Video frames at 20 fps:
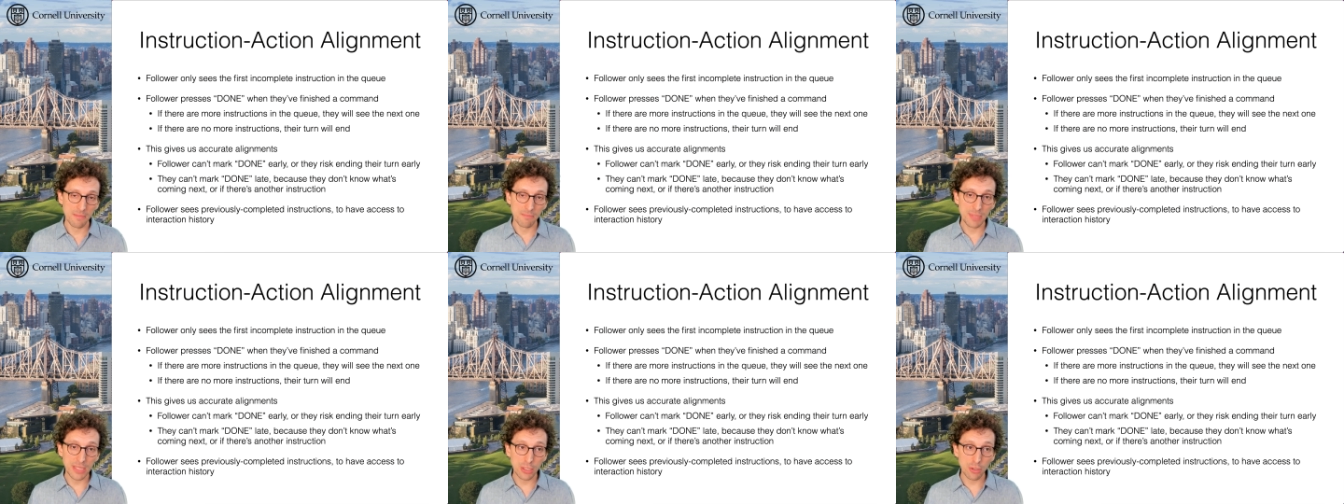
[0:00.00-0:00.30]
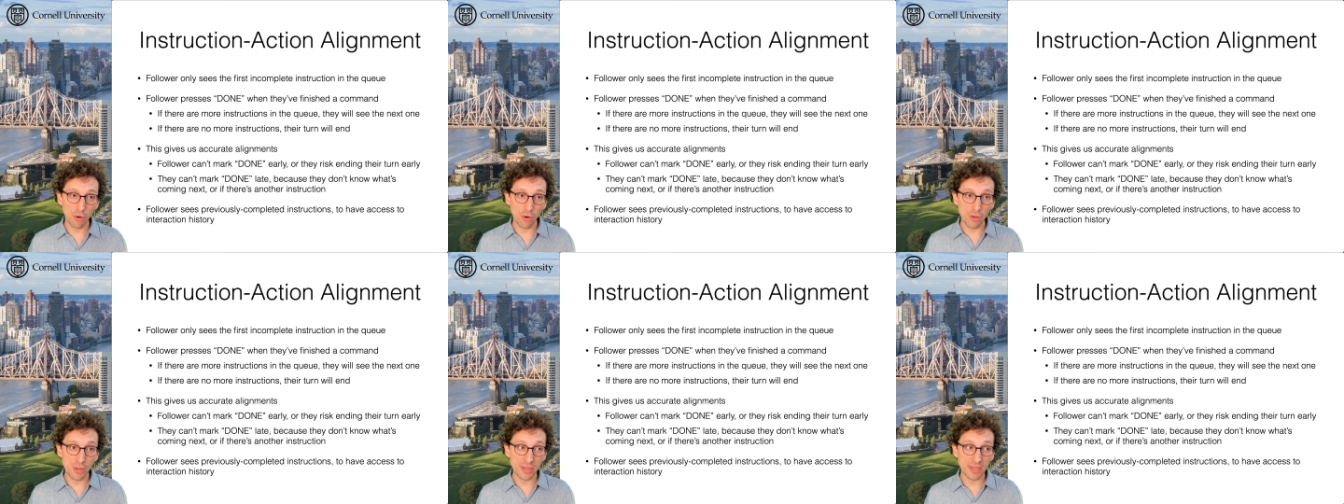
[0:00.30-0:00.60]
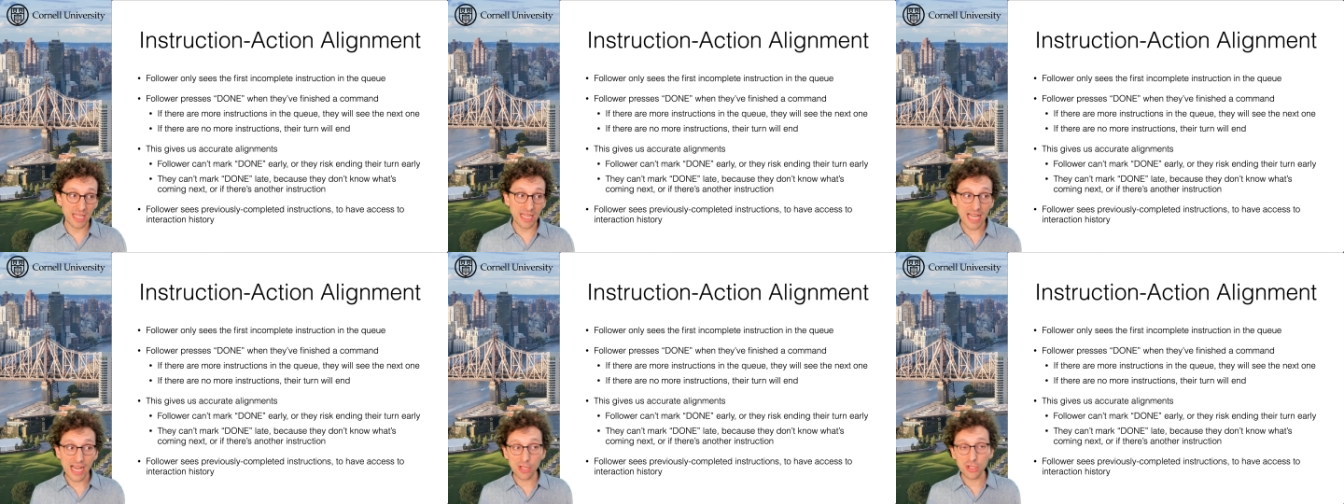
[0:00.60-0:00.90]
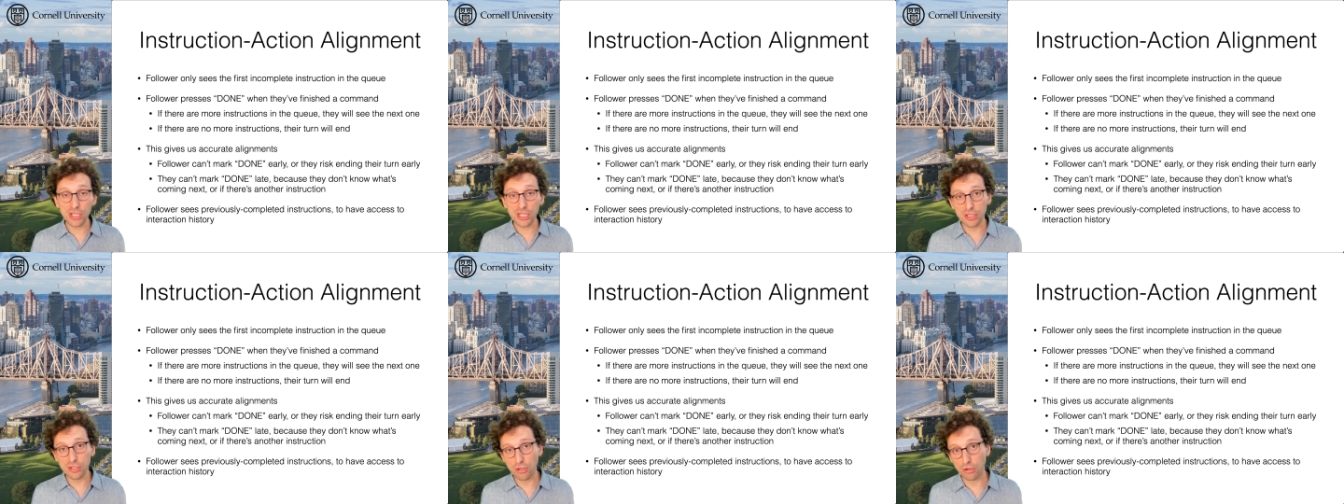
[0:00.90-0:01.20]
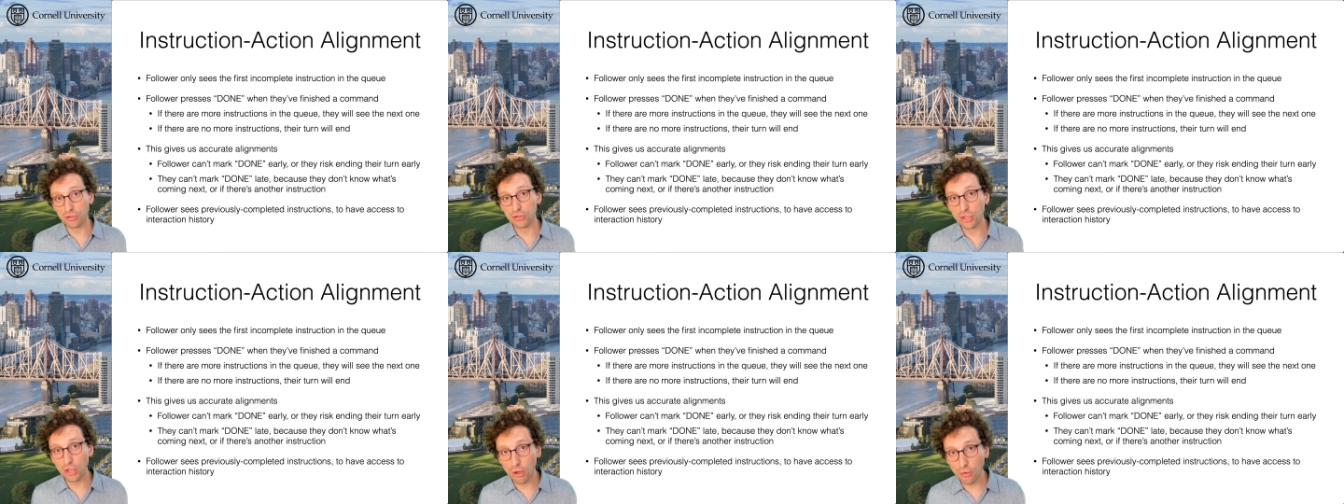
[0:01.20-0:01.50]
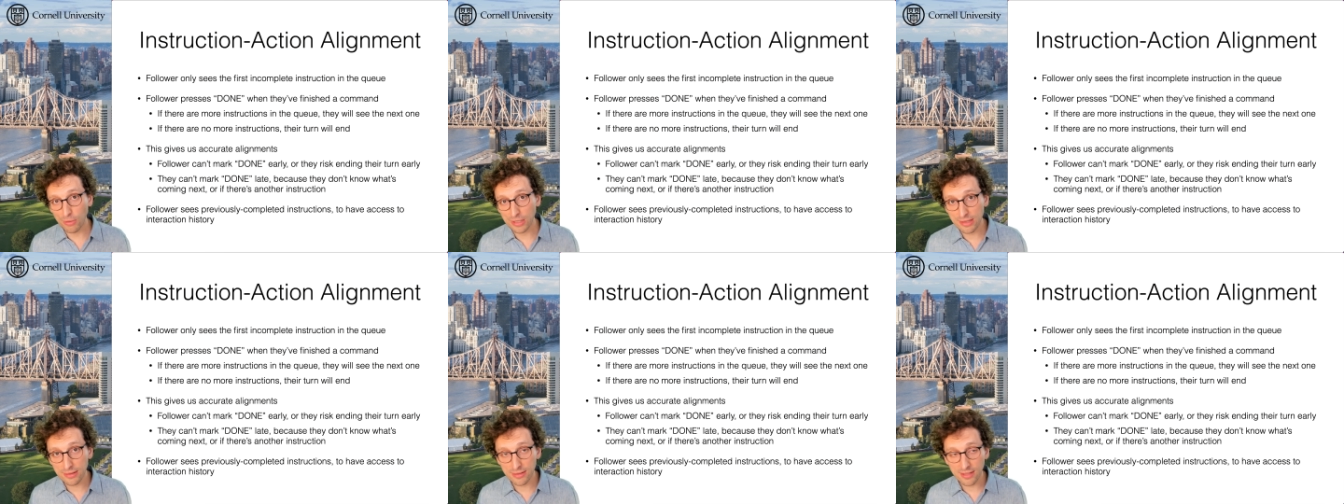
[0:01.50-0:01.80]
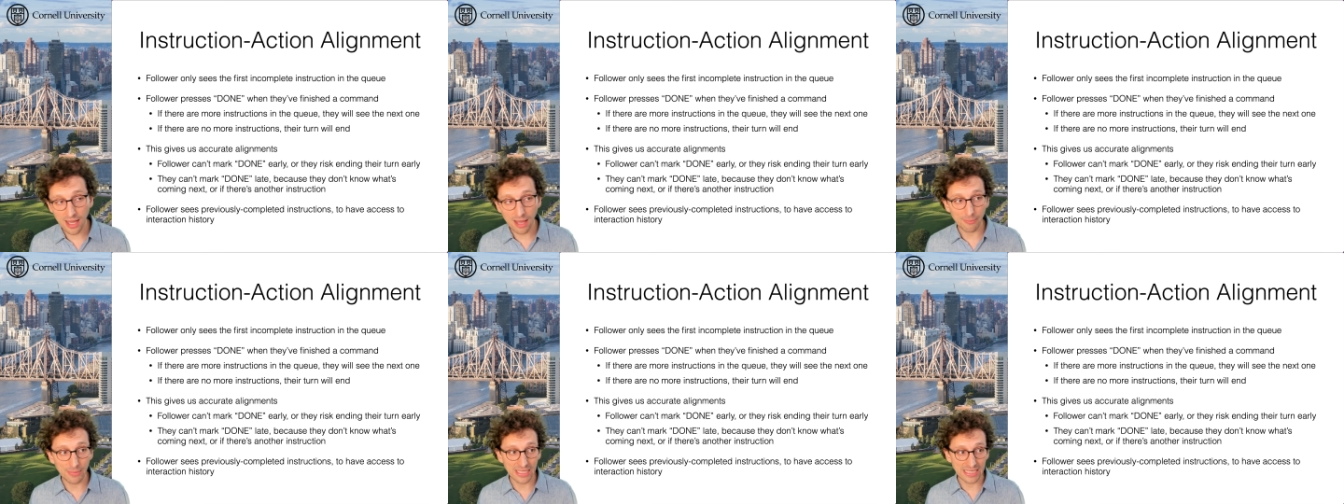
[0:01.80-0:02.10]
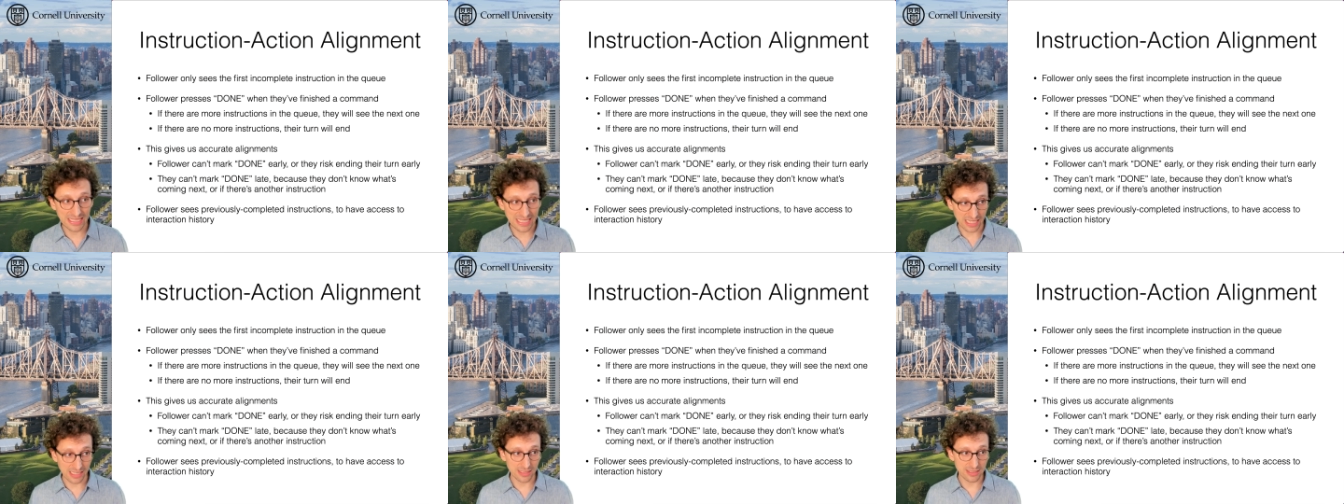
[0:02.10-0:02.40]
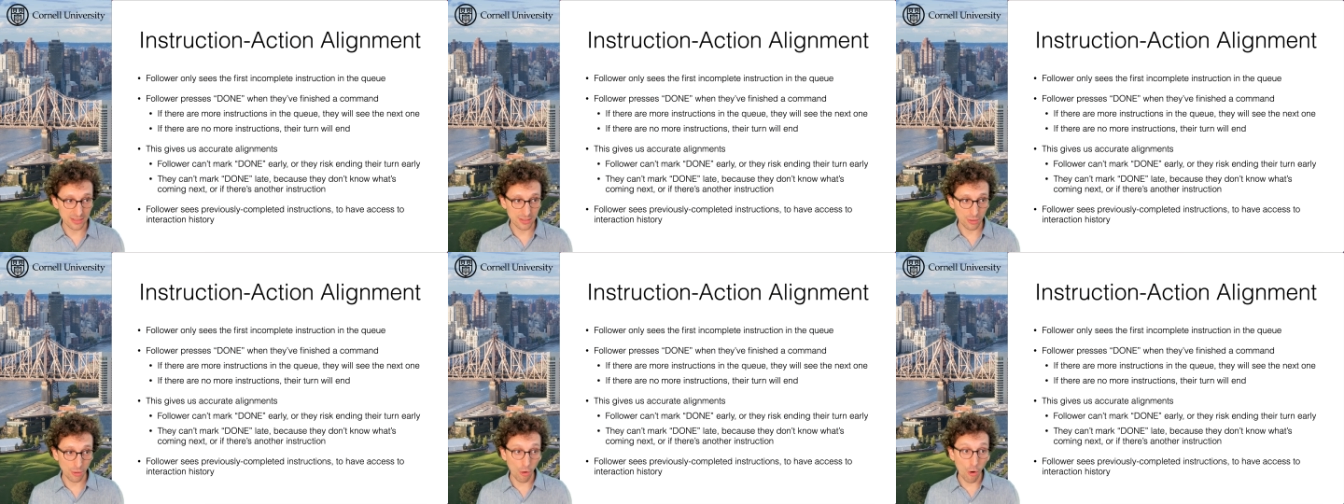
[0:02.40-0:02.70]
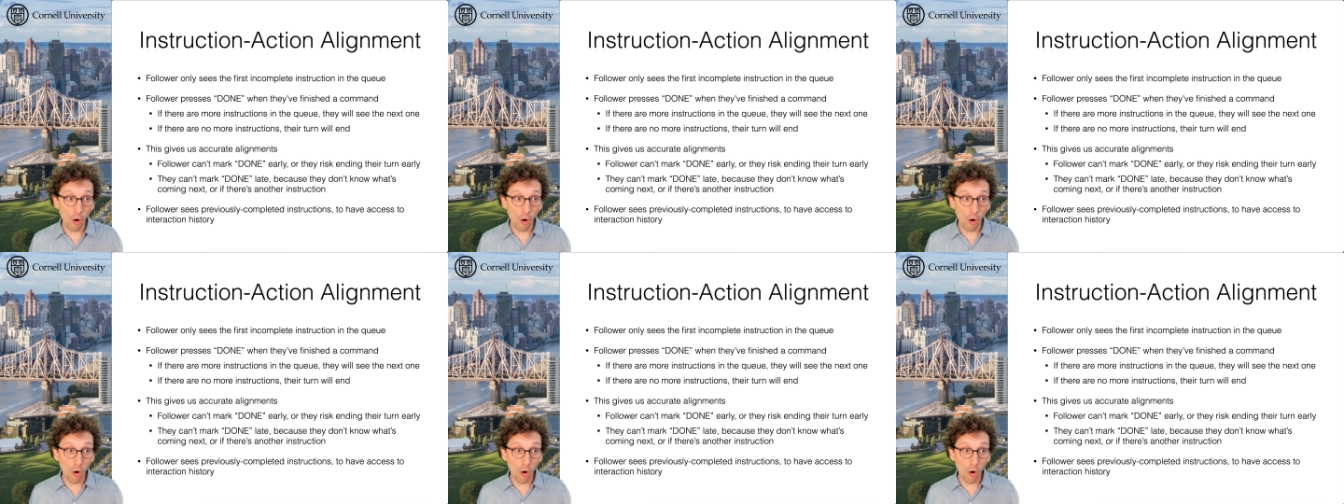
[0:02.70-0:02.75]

because they actually don't know what's coming next,